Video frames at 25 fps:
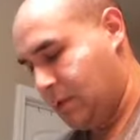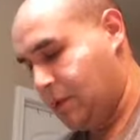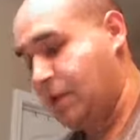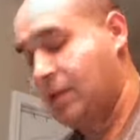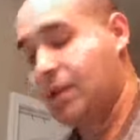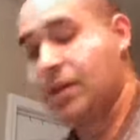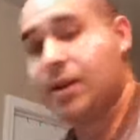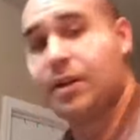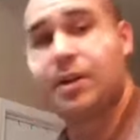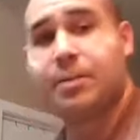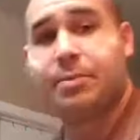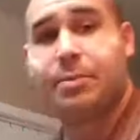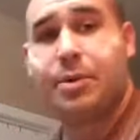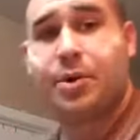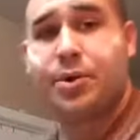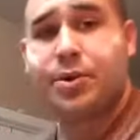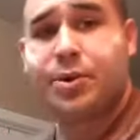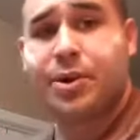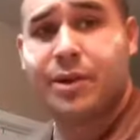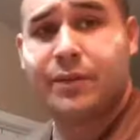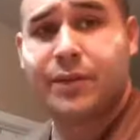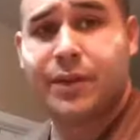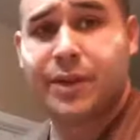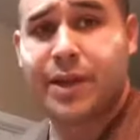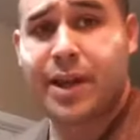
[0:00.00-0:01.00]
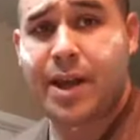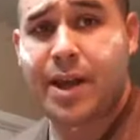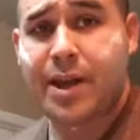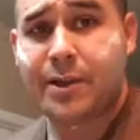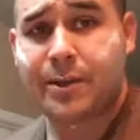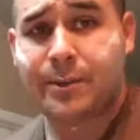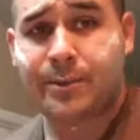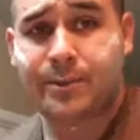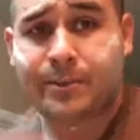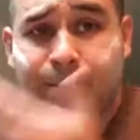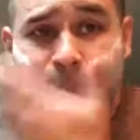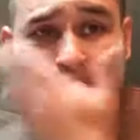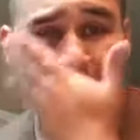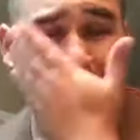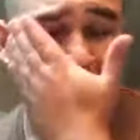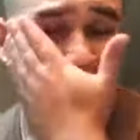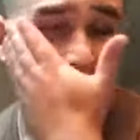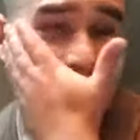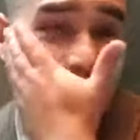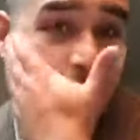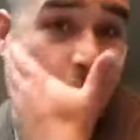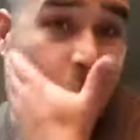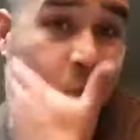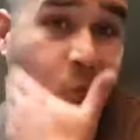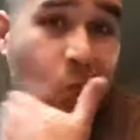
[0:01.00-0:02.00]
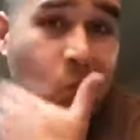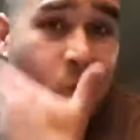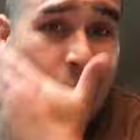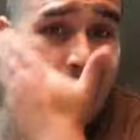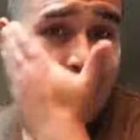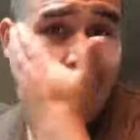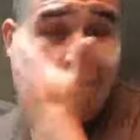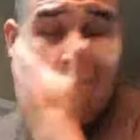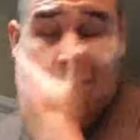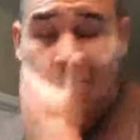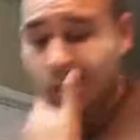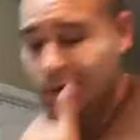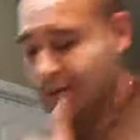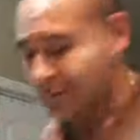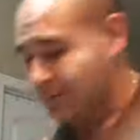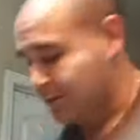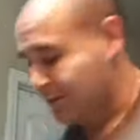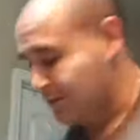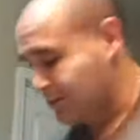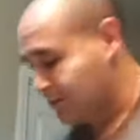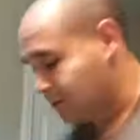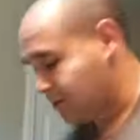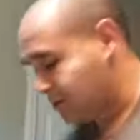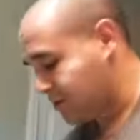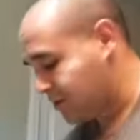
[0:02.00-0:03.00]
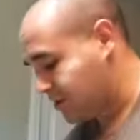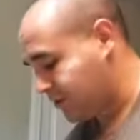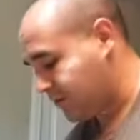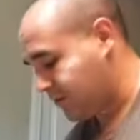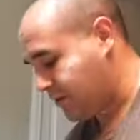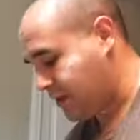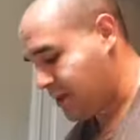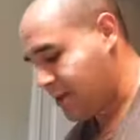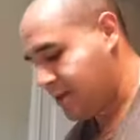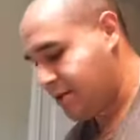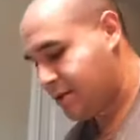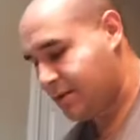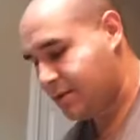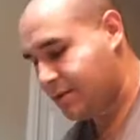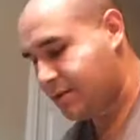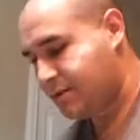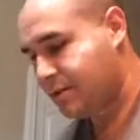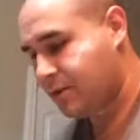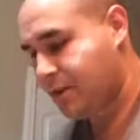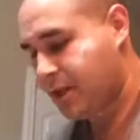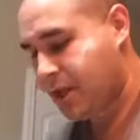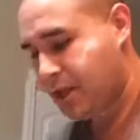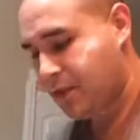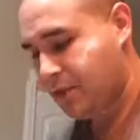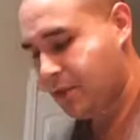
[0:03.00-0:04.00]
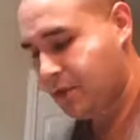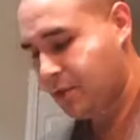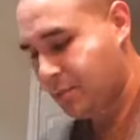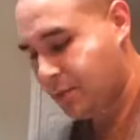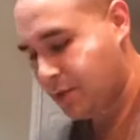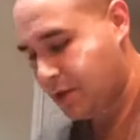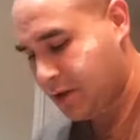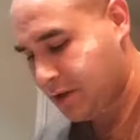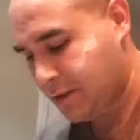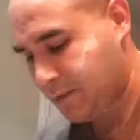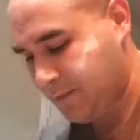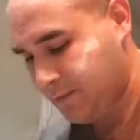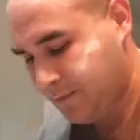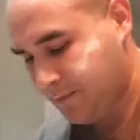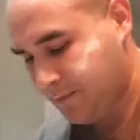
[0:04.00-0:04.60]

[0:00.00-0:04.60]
Cut the bulk of it down. Rinse the face and lather up again.